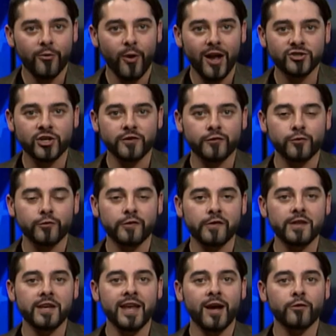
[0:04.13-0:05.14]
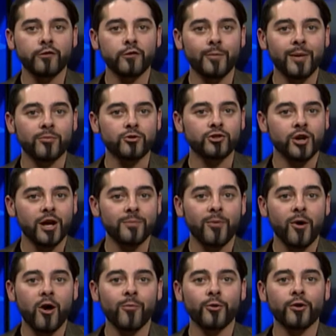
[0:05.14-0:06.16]
Rochester City Council member
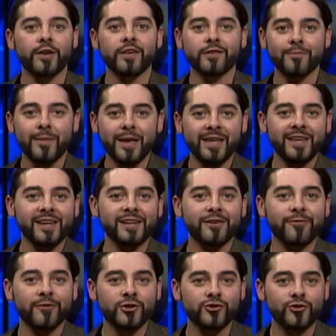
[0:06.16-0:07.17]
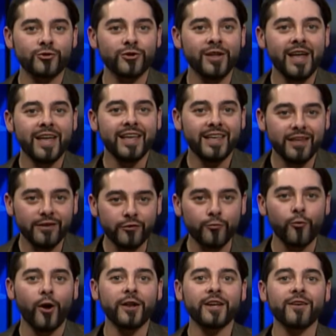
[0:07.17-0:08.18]
Shaun is making it official.
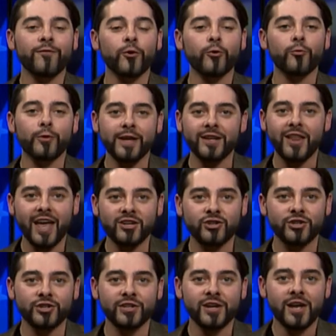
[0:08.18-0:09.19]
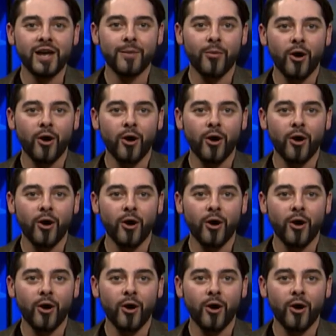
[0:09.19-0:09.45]
He's running for re-election.